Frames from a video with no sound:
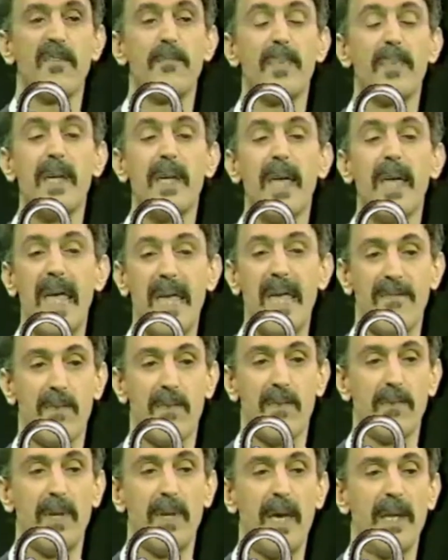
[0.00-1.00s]
of
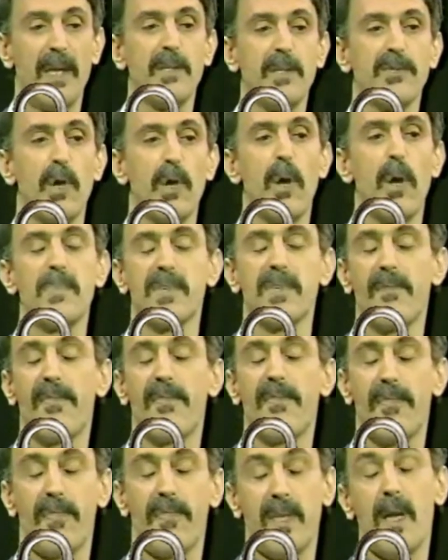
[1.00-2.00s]
behavior, not of in terms
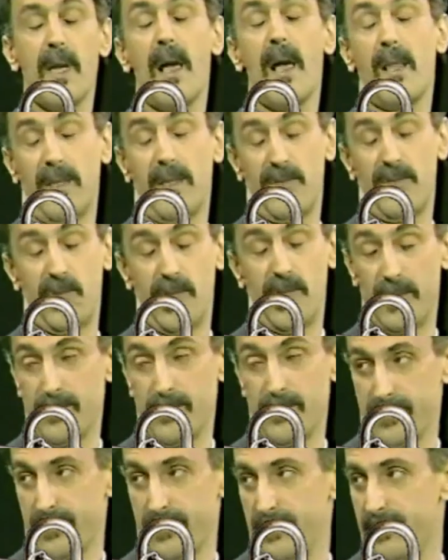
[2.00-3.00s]
of theology.
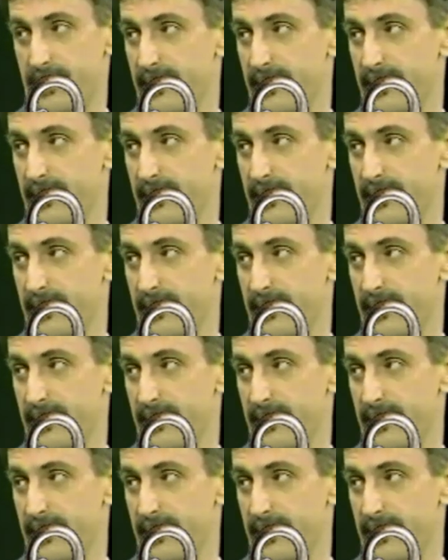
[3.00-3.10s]
Well, of